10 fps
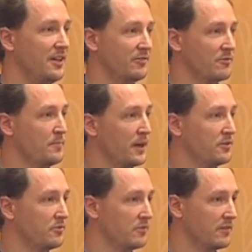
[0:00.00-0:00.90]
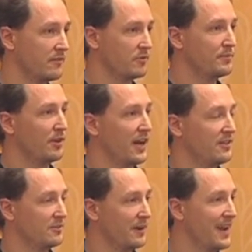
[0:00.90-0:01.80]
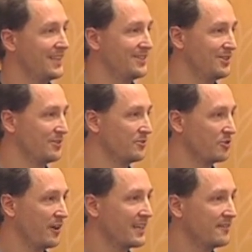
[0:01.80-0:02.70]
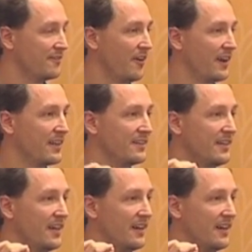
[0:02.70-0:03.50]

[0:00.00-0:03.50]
rebuttal, reply to, answer to, trying to find